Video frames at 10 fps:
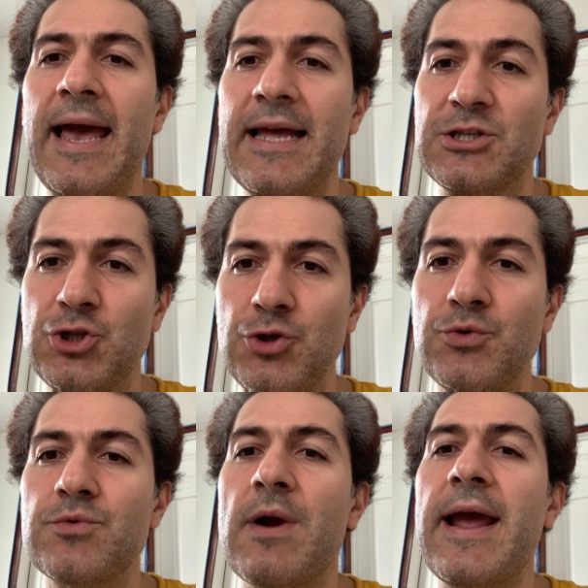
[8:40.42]
at 2
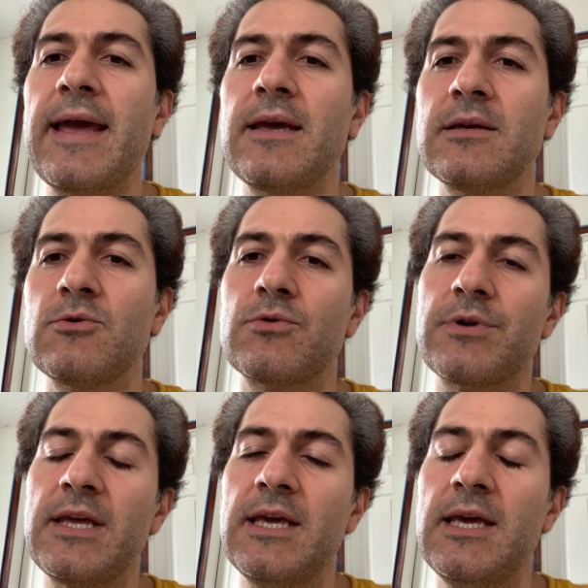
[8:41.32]
gray
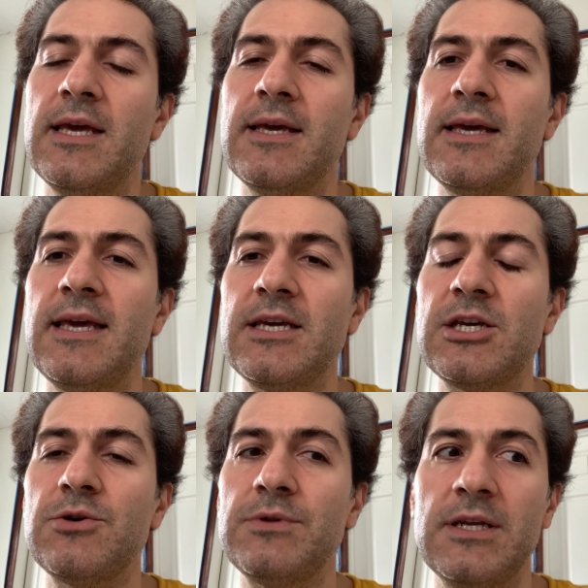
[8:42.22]
or
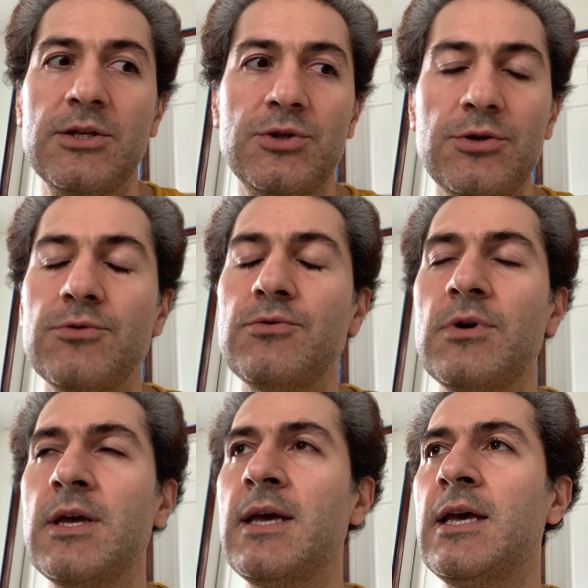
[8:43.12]
EQD2
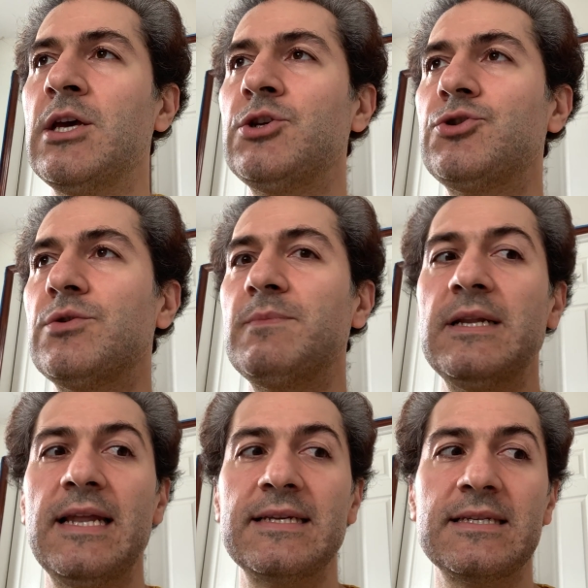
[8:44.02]
should be
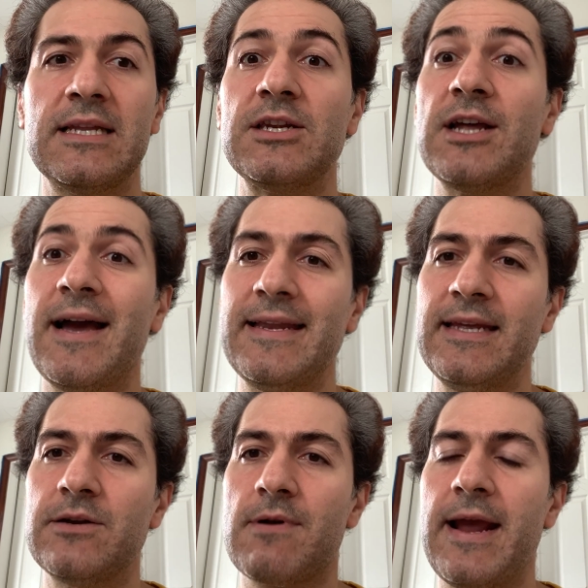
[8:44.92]
less than
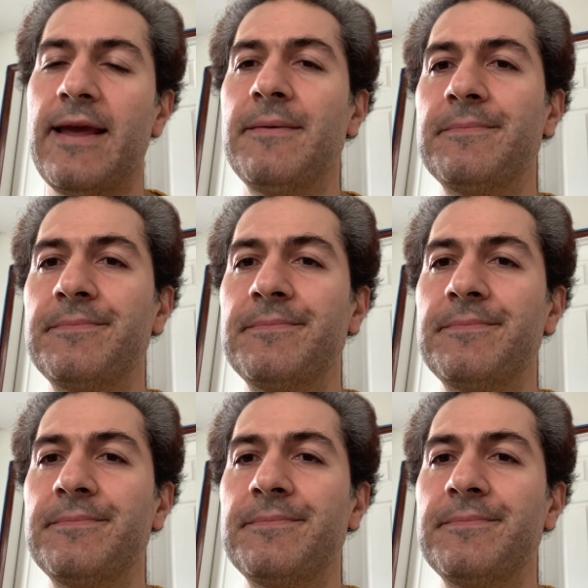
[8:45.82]
90 gray.